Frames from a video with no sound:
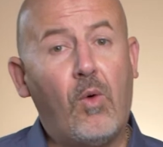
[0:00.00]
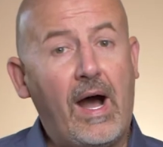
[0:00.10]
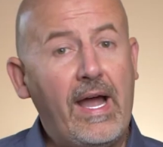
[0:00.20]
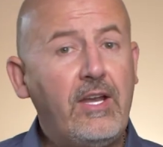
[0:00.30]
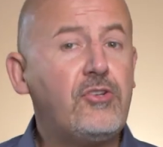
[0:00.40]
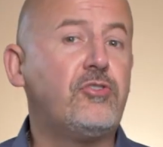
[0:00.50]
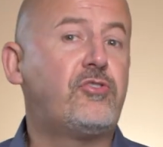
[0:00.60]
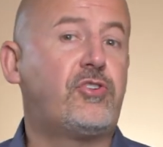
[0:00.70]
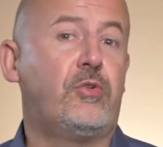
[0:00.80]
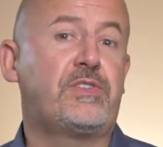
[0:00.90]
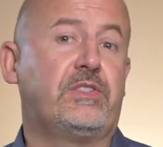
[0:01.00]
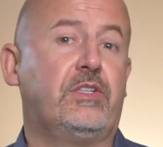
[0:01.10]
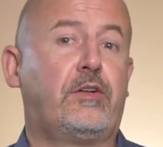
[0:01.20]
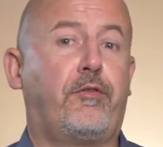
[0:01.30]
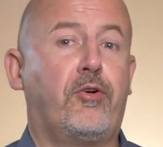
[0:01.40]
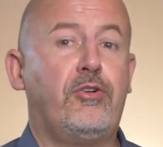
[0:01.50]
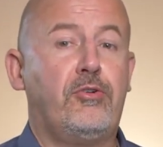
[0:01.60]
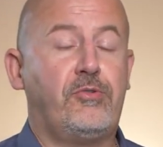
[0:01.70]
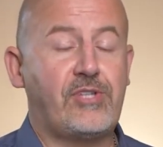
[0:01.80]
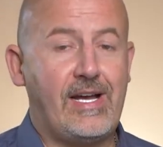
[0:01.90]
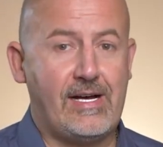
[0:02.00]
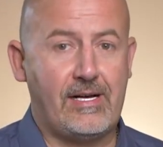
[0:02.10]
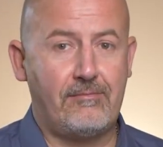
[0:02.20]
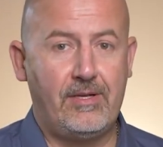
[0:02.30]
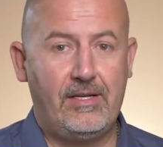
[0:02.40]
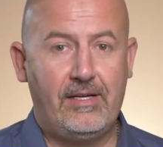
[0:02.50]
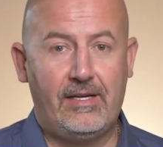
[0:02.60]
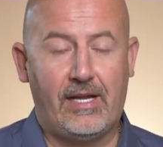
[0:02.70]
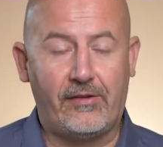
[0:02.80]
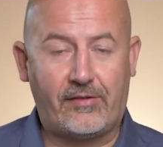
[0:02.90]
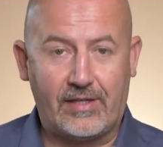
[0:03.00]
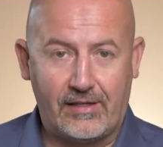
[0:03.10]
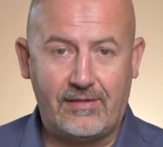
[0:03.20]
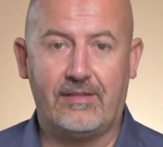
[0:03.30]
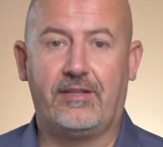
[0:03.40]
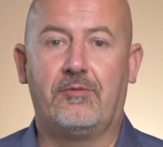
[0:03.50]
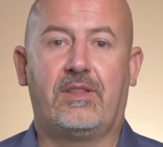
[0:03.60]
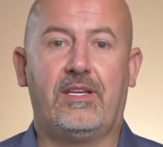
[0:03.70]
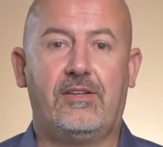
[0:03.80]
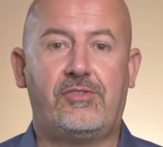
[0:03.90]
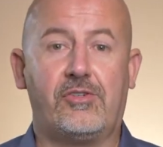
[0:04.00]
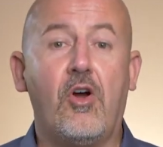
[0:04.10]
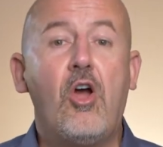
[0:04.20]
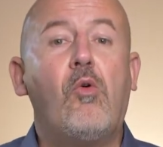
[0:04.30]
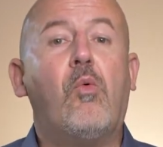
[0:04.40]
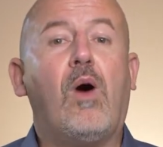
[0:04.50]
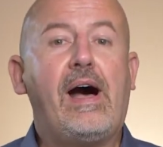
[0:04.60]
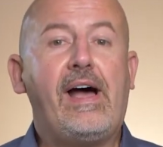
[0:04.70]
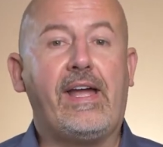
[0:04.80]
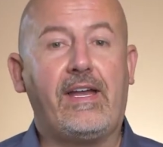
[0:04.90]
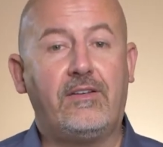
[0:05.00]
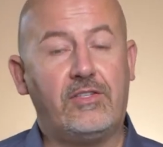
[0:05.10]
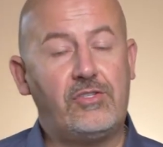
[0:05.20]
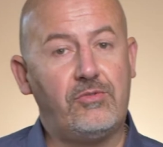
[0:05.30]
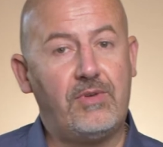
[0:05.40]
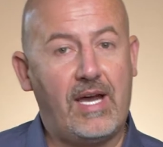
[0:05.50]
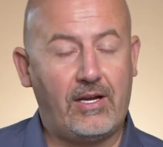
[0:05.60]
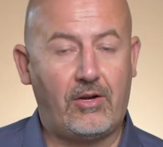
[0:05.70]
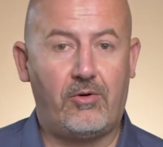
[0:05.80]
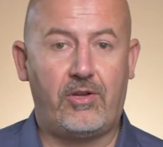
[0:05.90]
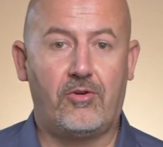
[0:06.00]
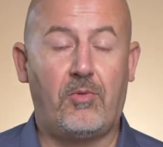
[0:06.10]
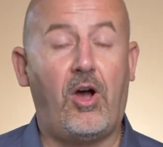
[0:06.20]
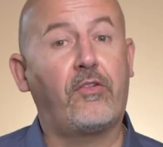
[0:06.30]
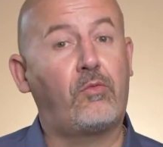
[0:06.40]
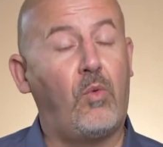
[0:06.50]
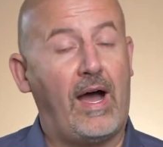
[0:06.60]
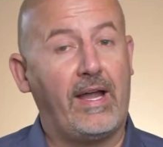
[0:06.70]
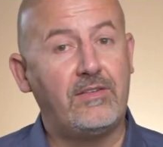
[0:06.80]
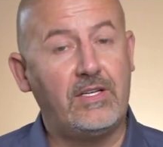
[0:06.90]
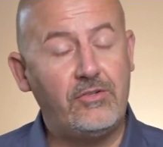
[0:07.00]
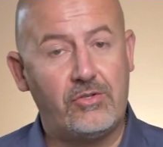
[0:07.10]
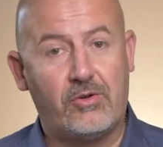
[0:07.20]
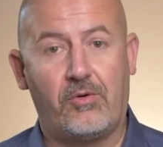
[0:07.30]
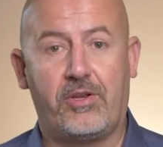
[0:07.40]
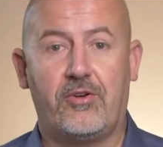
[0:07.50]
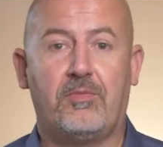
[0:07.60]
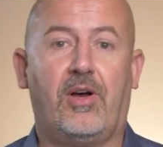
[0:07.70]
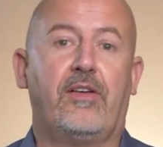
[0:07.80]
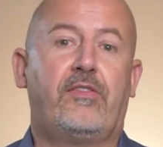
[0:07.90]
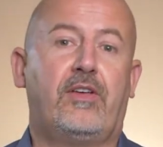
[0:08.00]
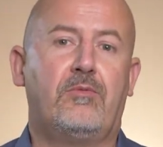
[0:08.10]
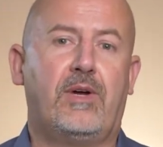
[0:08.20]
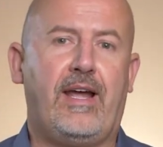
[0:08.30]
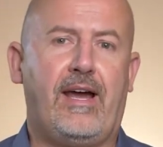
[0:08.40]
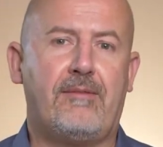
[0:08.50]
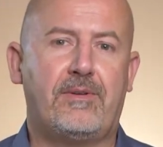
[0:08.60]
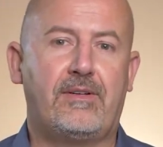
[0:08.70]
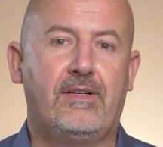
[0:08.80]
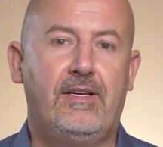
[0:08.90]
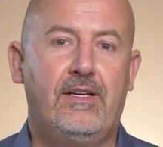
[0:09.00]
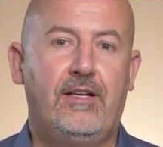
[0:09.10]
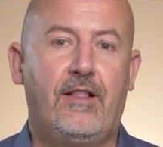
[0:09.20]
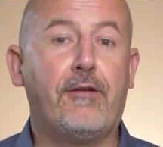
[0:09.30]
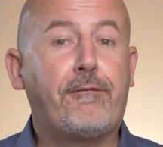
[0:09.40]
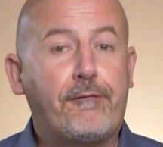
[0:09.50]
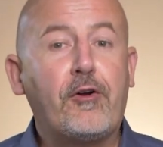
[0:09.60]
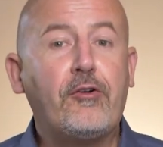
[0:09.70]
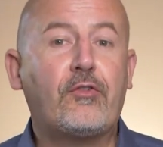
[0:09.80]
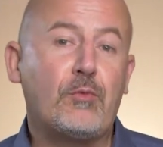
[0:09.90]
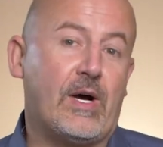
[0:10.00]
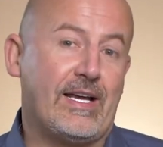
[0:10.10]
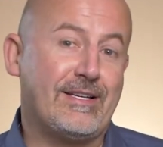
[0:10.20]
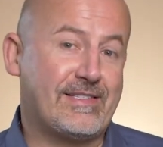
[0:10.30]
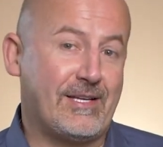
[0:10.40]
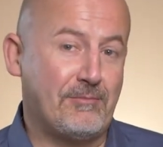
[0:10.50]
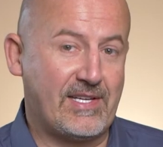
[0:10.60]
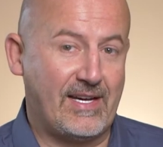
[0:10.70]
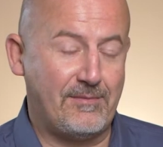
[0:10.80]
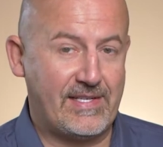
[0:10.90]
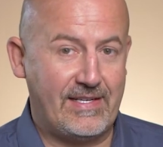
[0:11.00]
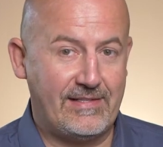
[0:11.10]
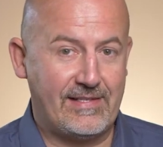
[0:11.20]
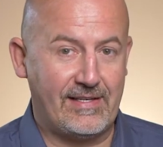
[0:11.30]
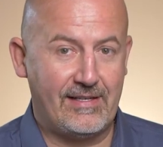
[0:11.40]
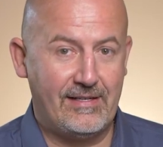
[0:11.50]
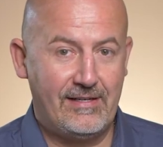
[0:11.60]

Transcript: Why did you choose to look for a new job instead of dealing with the issue? Why did you not go to your boss? Why did you go to your boss and what happened? The first why is sometimes easy.